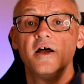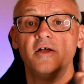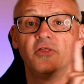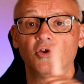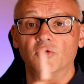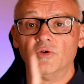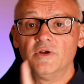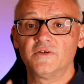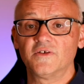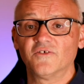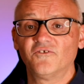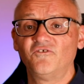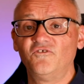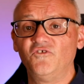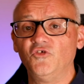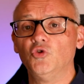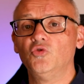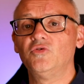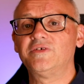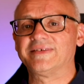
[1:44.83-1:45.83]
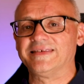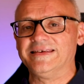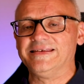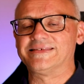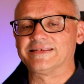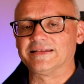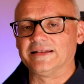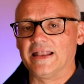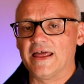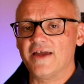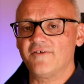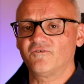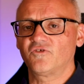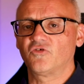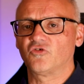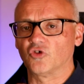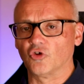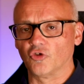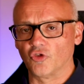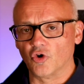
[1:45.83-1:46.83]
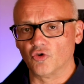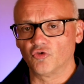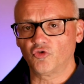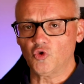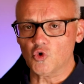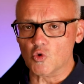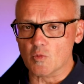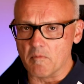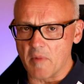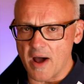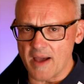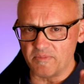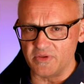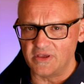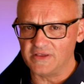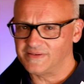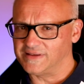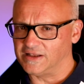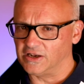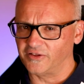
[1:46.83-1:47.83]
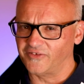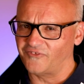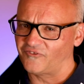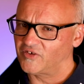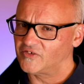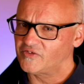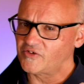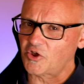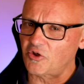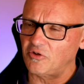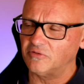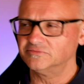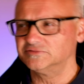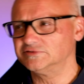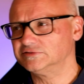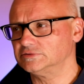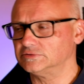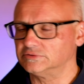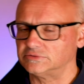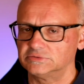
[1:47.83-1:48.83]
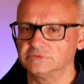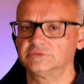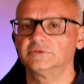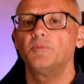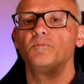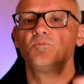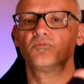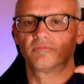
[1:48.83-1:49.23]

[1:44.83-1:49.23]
There is a few seats left, so those who might be sitting on the fence going,